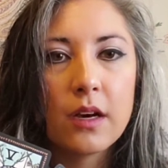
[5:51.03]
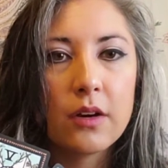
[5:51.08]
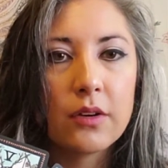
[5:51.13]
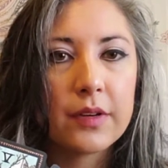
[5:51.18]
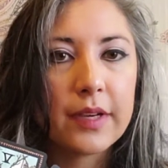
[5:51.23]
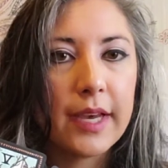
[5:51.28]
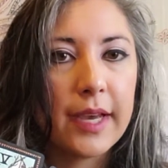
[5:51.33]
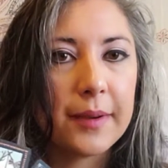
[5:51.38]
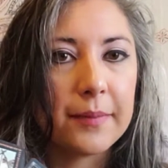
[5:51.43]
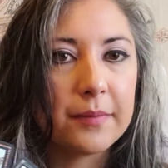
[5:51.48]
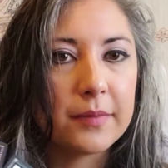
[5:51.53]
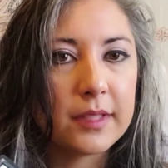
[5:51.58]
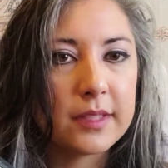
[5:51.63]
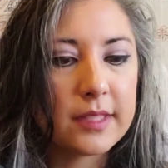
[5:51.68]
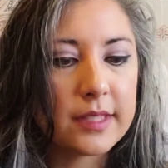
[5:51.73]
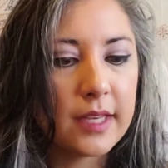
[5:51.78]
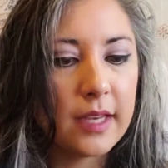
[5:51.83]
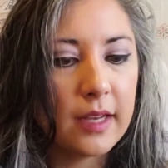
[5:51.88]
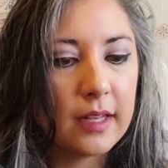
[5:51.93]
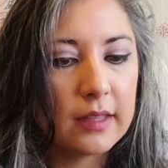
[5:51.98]
Okay,
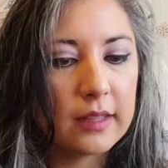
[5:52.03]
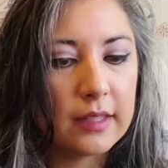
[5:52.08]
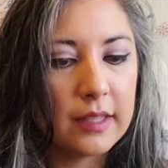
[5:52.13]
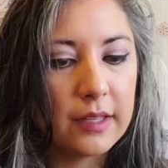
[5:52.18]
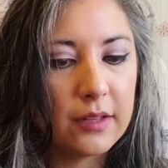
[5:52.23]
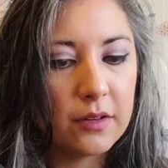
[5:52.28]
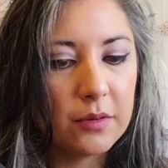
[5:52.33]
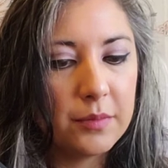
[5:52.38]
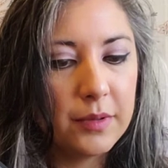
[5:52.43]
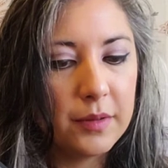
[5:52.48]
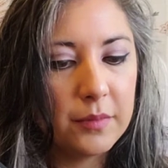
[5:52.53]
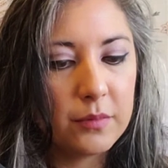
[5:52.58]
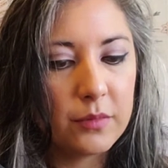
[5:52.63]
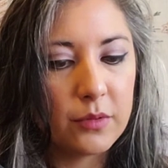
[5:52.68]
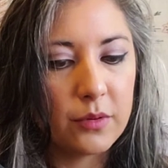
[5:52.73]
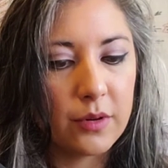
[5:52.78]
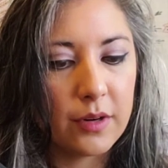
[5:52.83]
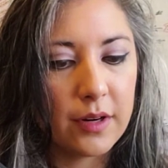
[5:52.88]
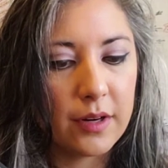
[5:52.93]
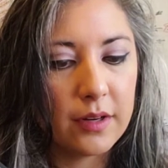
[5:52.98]
let's get a little bit
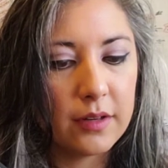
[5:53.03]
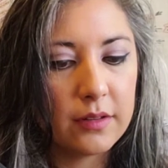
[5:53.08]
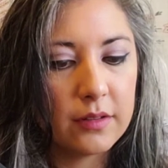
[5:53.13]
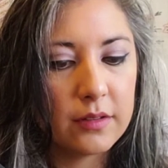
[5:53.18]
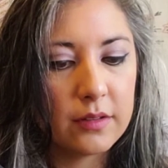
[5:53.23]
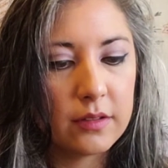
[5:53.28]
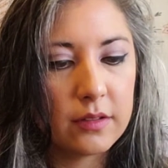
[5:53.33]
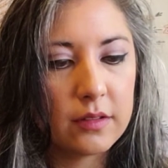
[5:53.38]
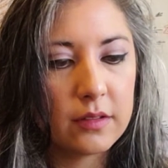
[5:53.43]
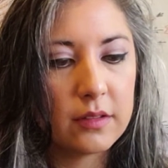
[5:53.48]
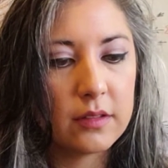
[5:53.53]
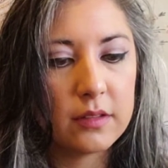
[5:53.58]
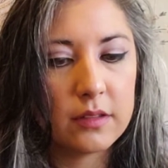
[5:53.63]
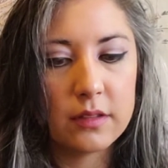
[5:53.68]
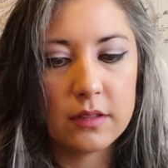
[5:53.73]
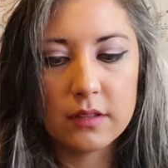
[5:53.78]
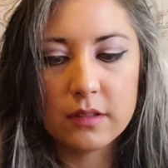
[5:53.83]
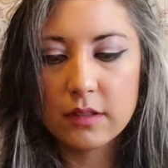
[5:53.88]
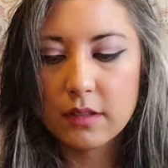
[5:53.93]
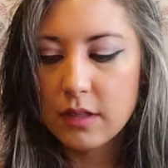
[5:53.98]
more.
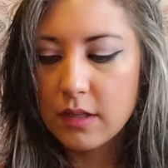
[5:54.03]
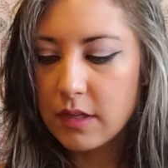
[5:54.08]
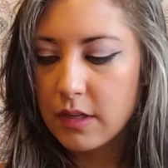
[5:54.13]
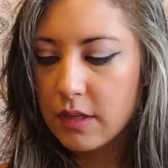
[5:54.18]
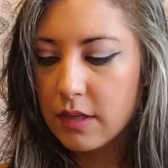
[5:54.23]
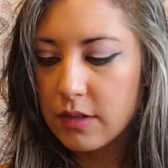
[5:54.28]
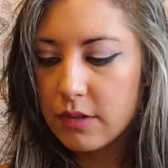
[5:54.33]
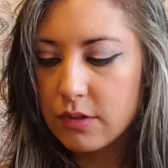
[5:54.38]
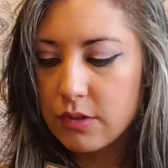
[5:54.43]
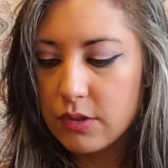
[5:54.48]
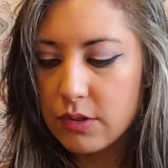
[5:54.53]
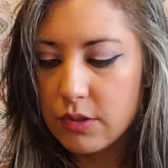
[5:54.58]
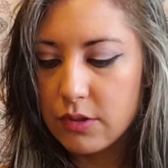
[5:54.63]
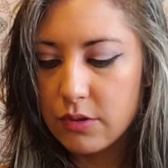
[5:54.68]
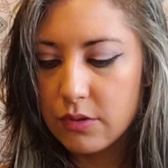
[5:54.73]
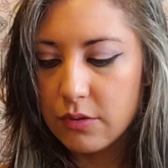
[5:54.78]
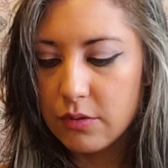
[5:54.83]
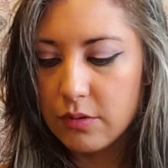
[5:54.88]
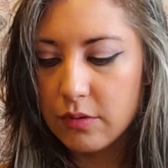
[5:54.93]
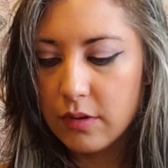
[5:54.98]

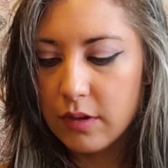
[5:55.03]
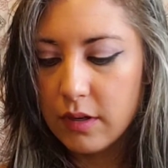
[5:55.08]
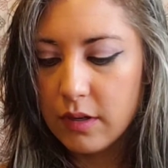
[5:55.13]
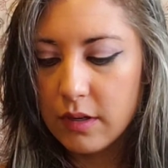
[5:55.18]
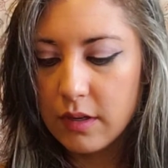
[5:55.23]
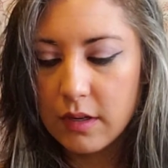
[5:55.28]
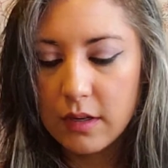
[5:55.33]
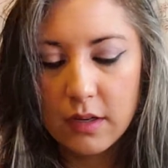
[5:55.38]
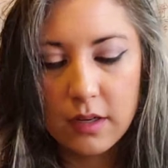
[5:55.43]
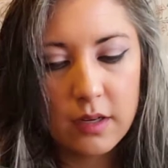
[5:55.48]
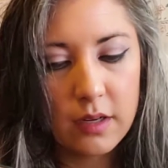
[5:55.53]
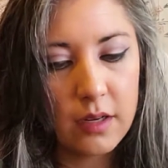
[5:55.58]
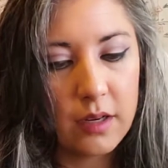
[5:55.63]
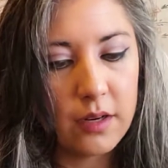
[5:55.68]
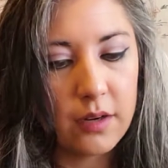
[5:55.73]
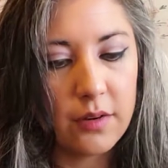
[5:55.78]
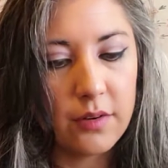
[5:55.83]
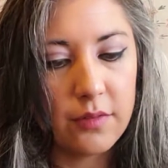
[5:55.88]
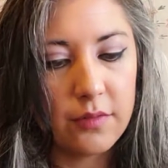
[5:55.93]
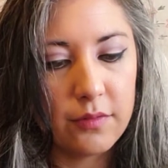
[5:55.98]
Two
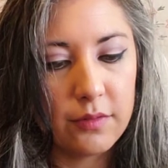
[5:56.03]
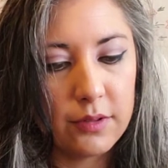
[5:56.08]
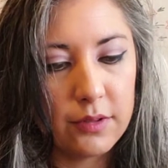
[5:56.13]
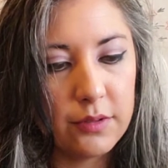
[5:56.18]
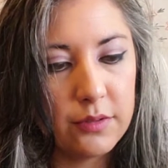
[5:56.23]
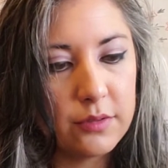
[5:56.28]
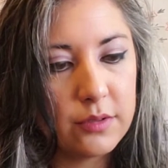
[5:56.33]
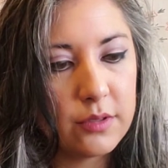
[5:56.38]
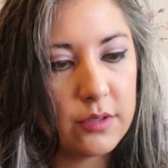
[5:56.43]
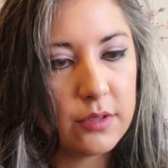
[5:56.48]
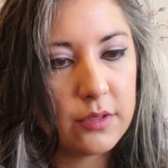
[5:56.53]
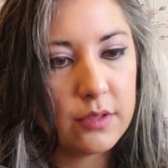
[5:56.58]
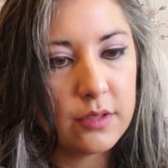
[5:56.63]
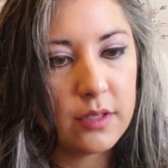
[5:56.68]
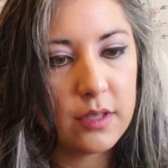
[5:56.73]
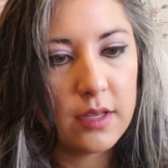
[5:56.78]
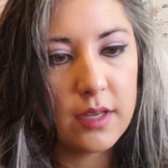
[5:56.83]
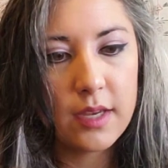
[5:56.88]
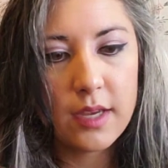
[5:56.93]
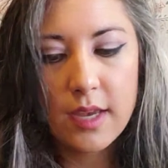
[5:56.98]
of
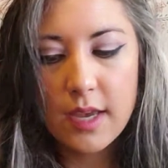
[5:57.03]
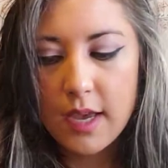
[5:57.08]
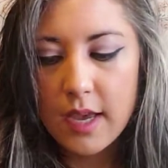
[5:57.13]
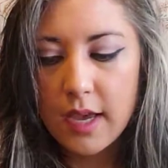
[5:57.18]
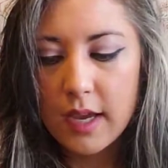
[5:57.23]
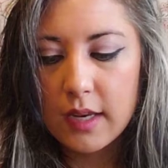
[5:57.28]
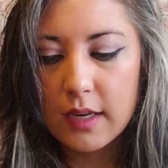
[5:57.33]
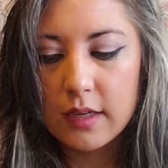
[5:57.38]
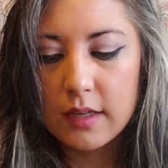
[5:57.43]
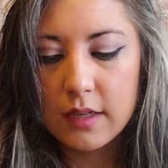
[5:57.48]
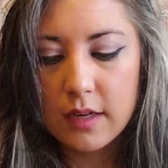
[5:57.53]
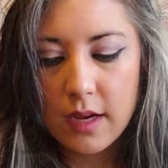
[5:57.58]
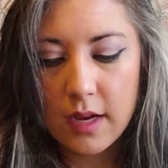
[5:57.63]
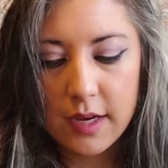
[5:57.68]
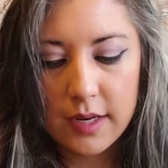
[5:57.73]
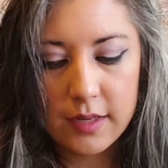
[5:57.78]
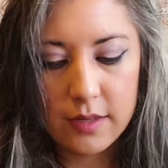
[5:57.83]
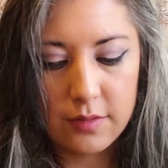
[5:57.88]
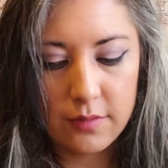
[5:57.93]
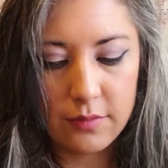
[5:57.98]
roots and
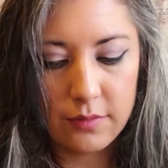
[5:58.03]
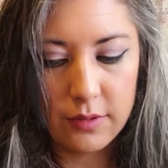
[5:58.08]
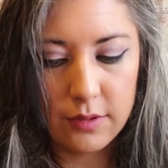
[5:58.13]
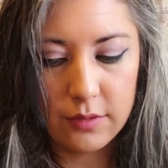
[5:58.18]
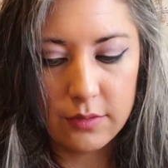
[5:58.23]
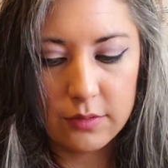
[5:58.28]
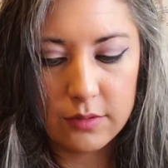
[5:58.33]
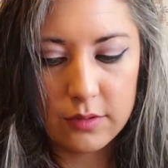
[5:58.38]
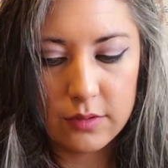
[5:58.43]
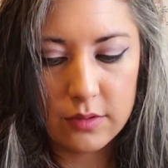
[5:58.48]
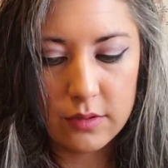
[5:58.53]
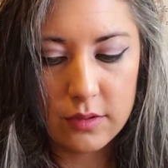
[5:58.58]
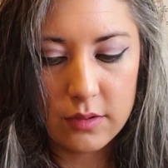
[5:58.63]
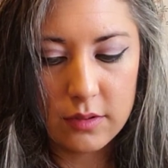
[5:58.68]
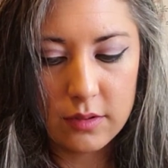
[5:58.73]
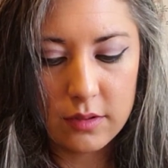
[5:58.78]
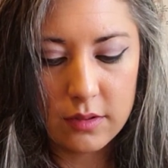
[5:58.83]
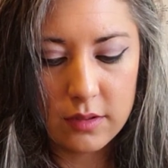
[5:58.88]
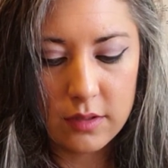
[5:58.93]
nine of roots.